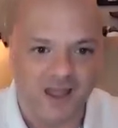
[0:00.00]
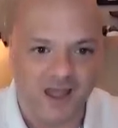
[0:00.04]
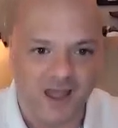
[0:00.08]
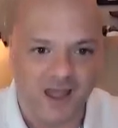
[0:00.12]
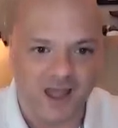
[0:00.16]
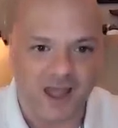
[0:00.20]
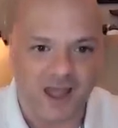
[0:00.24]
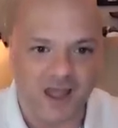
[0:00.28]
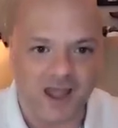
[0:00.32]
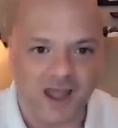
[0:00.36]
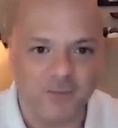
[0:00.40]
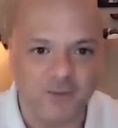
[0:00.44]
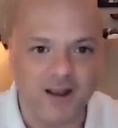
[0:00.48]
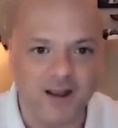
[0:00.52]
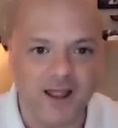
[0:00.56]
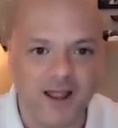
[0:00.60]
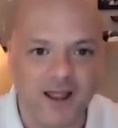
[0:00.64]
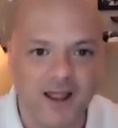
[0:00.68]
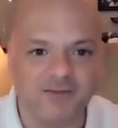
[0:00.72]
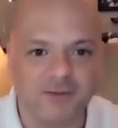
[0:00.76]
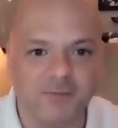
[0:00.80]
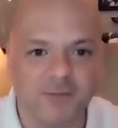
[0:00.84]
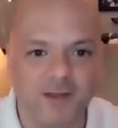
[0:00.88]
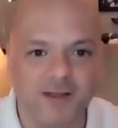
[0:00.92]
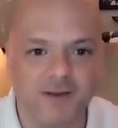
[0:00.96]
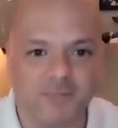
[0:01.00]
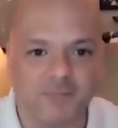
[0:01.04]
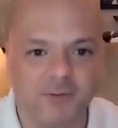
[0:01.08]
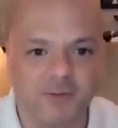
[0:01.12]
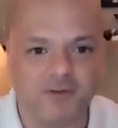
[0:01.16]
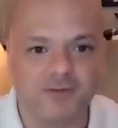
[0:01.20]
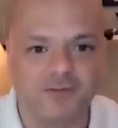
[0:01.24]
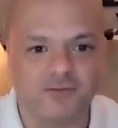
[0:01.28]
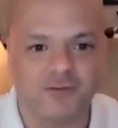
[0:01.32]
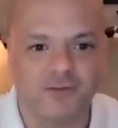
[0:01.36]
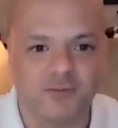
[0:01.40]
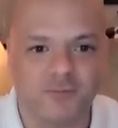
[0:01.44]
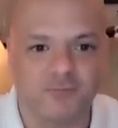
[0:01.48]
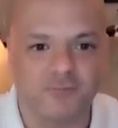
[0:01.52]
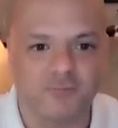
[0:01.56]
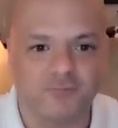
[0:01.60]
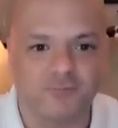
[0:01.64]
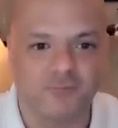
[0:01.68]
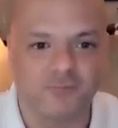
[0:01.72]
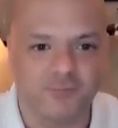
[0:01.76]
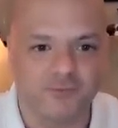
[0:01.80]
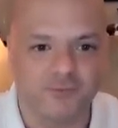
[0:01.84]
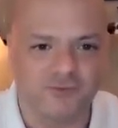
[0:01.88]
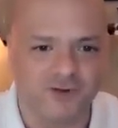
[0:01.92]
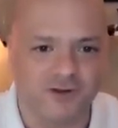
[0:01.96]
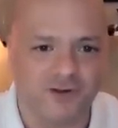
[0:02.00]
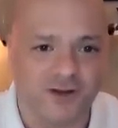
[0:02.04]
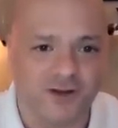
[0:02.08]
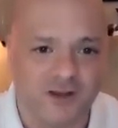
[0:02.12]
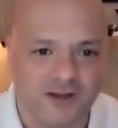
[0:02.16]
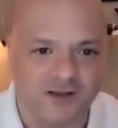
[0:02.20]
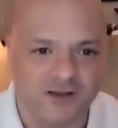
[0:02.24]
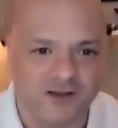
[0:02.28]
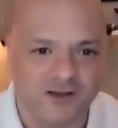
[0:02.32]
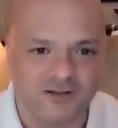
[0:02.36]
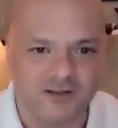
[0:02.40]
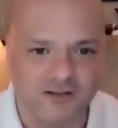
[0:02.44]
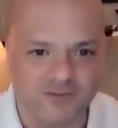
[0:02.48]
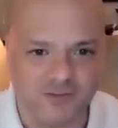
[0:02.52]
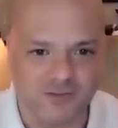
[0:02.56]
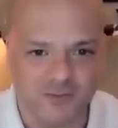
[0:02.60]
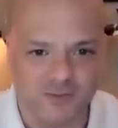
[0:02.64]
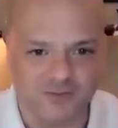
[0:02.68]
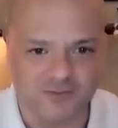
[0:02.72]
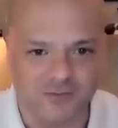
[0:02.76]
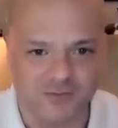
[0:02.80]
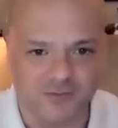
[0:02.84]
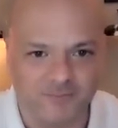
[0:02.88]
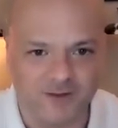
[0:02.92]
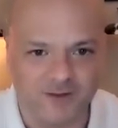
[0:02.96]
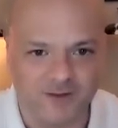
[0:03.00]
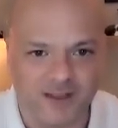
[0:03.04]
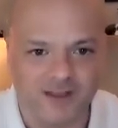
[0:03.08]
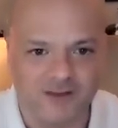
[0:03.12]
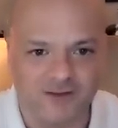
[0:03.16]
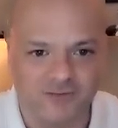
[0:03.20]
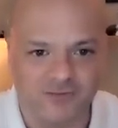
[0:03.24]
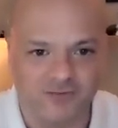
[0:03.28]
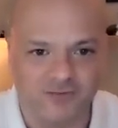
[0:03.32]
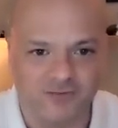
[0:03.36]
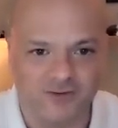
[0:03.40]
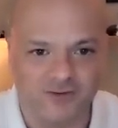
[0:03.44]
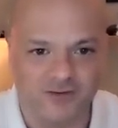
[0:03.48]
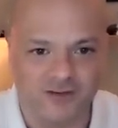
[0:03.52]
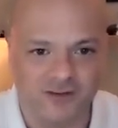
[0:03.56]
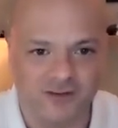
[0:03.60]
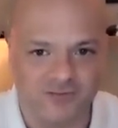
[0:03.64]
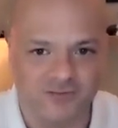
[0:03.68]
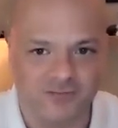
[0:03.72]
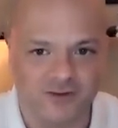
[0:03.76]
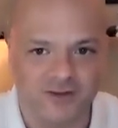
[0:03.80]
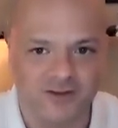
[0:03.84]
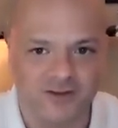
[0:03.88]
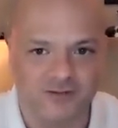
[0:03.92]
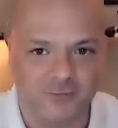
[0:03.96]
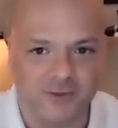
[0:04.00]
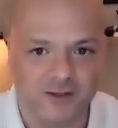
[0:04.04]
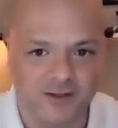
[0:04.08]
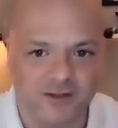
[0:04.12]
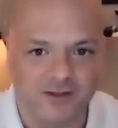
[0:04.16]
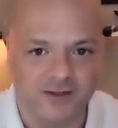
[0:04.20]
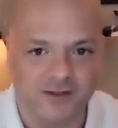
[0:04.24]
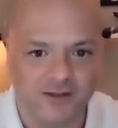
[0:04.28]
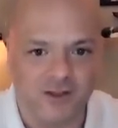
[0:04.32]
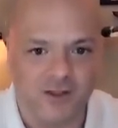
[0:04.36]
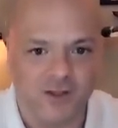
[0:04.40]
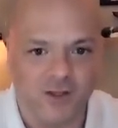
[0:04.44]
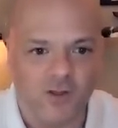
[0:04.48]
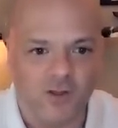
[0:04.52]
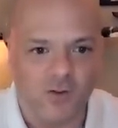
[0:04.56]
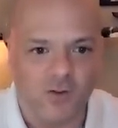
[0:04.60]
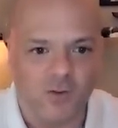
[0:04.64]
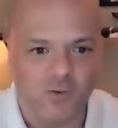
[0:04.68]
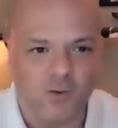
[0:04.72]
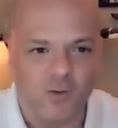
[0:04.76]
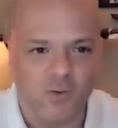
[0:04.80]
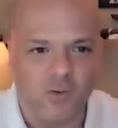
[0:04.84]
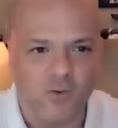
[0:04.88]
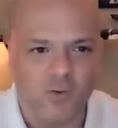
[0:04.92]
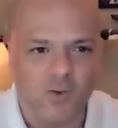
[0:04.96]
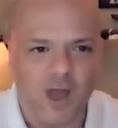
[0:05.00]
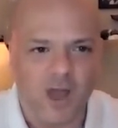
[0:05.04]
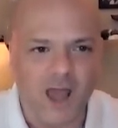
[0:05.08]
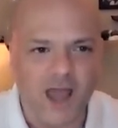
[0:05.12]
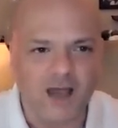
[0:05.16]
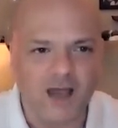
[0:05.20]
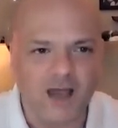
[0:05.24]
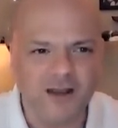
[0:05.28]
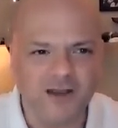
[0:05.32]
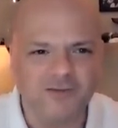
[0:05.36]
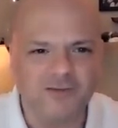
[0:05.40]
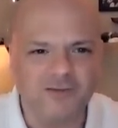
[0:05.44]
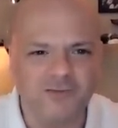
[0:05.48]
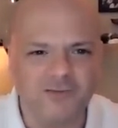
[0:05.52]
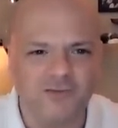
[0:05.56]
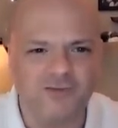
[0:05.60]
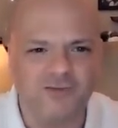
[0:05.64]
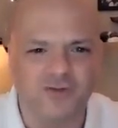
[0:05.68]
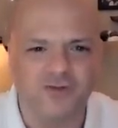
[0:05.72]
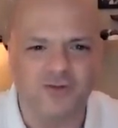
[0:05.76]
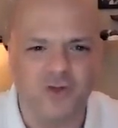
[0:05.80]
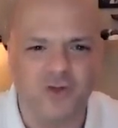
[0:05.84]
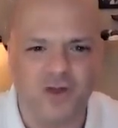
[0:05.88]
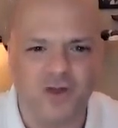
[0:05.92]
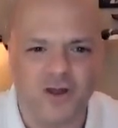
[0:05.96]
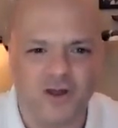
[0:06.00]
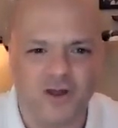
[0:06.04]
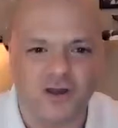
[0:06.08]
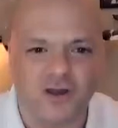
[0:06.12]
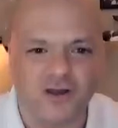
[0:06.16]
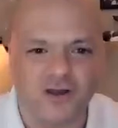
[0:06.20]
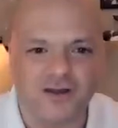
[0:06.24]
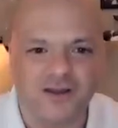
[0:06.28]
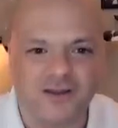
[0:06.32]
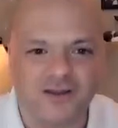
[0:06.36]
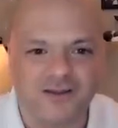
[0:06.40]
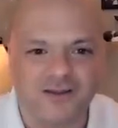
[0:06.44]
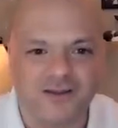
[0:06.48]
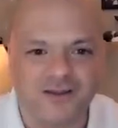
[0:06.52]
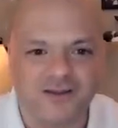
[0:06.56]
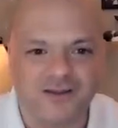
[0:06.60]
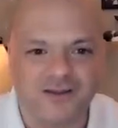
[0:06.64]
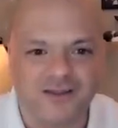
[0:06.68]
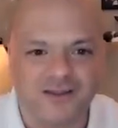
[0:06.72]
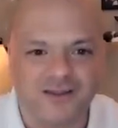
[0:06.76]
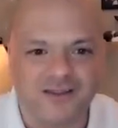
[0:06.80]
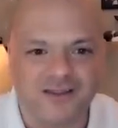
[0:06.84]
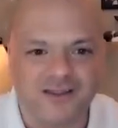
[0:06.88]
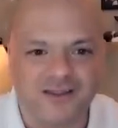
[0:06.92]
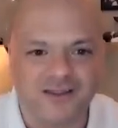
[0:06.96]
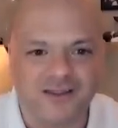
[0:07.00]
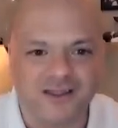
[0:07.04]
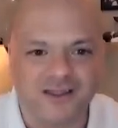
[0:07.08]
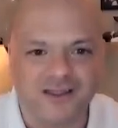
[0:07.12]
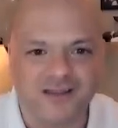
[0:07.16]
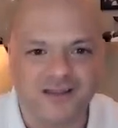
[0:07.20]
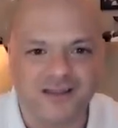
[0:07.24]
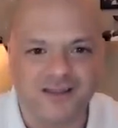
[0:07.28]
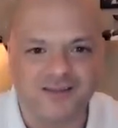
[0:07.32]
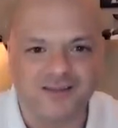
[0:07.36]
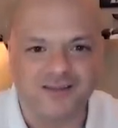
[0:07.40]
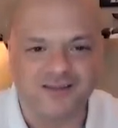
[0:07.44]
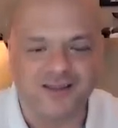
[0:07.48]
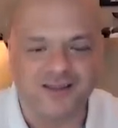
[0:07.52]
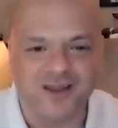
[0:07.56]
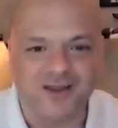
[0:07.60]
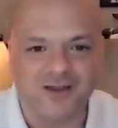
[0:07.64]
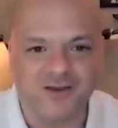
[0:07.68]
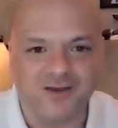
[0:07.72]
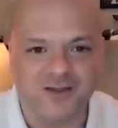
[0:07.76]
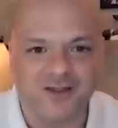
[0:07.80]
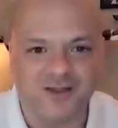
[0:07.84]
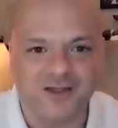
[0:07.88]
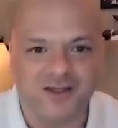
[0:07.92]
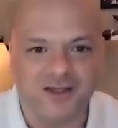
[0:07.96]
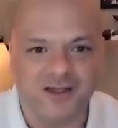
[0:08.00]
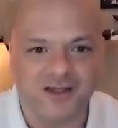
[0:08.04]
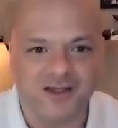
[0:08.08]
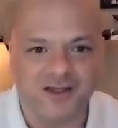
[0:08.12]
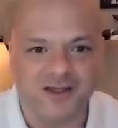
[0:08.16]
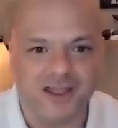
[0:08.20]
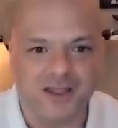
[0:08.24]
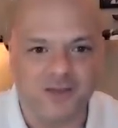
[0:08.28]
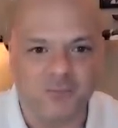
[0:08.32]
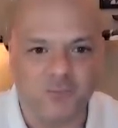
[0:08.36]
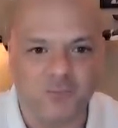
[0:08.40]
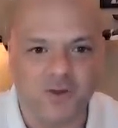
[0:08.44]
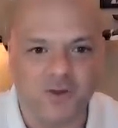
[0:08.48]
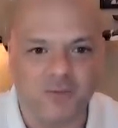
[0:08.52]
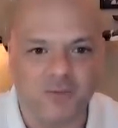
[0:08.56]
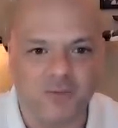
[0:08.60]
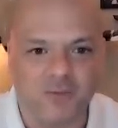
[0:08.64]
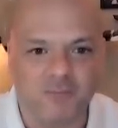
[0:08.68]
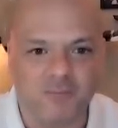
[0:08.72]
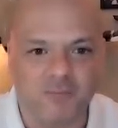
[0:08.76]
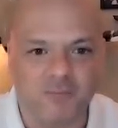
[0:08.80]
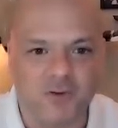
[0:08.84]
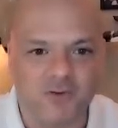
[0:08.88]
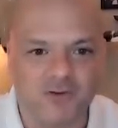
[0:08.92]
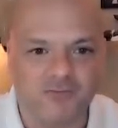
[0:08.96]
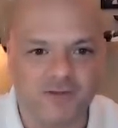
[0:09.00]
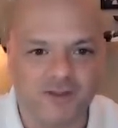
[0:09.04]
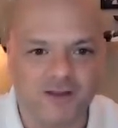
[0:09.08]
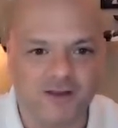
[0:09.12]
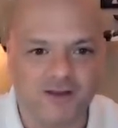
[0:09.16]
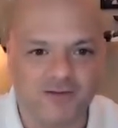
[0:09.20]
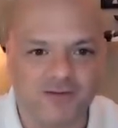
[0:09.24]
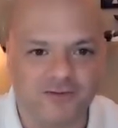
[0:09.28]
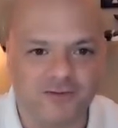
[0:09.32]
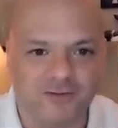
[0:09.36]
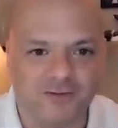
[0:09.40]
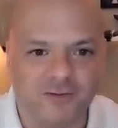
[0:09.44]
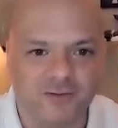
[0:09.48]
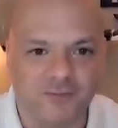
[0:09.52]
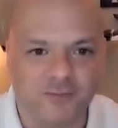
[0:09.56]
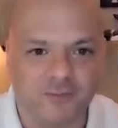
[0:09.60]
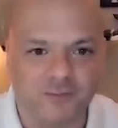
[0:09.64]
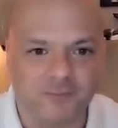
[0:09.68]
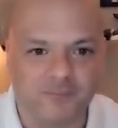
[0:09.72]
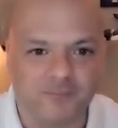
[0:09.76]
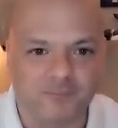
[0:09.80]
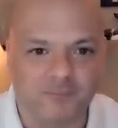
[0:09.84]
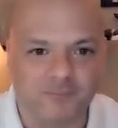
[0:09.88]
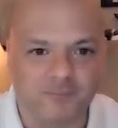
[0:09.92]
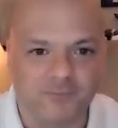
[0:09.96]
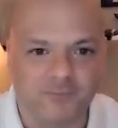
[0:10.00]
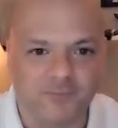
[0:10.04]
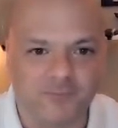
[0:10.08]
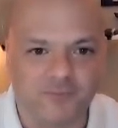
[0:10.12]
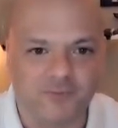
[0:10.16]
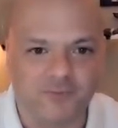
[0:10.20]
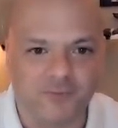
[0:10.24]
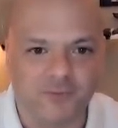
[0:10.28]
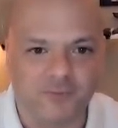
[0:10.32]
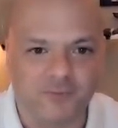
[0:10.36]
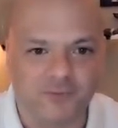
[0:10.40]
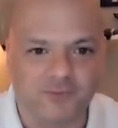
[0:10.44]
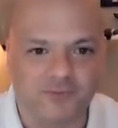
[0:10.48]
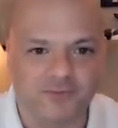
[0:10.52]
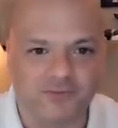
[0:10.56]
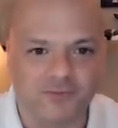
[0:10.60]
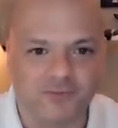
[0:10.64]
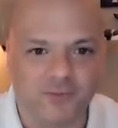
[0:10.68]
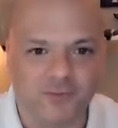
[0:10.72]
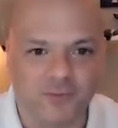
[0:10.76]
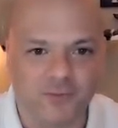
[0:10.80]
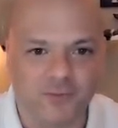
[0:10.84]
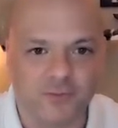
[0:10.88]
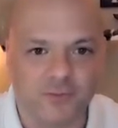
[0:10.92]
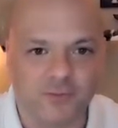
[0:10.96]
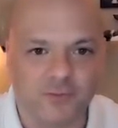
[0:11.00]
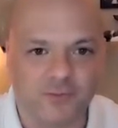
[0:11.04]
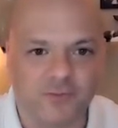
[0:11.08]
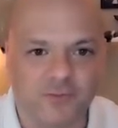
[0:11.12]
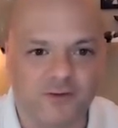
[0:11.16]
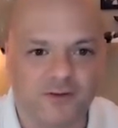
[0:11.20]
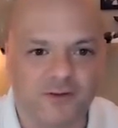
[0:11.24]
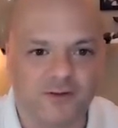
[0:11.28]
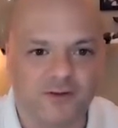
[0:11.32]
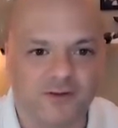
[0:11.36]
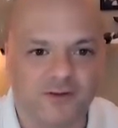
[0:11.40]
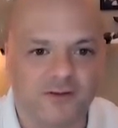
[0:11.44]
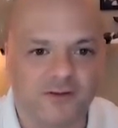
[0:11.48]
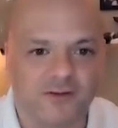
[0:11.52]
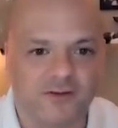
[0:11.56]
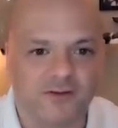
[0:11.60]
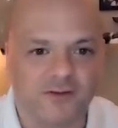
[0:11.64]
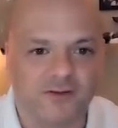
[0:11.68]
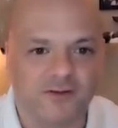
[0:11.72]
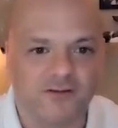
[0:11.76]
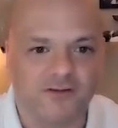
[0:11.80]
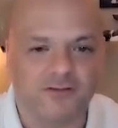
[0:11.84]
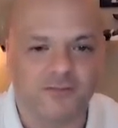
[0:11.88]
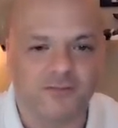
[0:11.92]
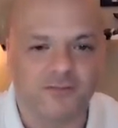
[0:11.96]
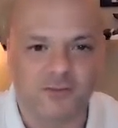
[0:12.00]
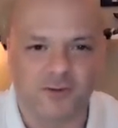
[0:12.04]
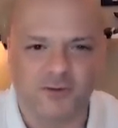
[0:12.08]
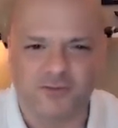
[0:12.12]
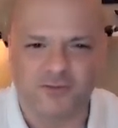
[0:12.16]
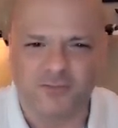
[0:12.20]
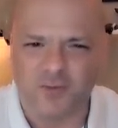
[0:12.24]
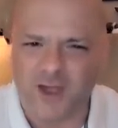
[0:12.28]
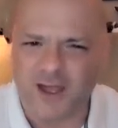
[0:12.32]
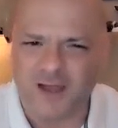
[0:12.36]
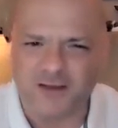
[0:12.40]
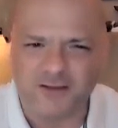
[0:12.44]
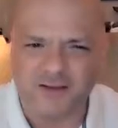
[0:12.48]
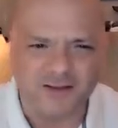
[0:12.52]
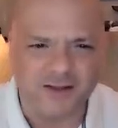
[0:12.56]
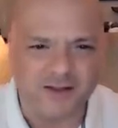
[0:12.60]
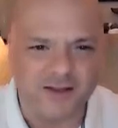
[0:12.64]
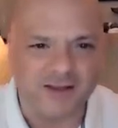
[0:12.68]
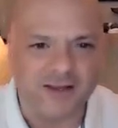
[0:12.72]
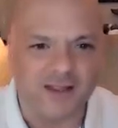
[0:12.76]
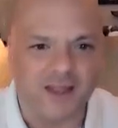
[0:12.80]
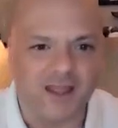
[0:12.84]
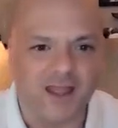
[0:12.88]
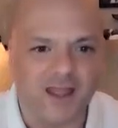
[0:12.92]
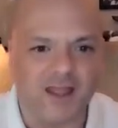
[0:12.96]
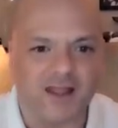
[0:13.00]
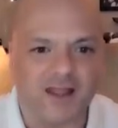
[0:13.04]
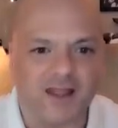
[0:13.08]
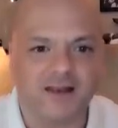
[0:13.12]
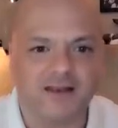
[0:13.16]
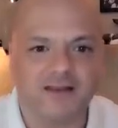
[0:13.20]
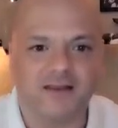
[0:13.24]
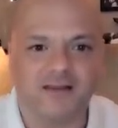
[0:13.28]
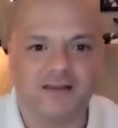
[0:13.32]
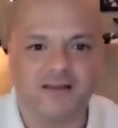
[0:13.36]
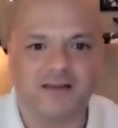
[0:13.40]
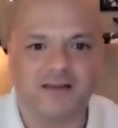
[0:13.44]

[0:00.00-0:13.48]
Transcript: I want to ask you about your personal journey, because that's always something that intrigues me. How did you start in this area, and what motivated you to pursue spirituality and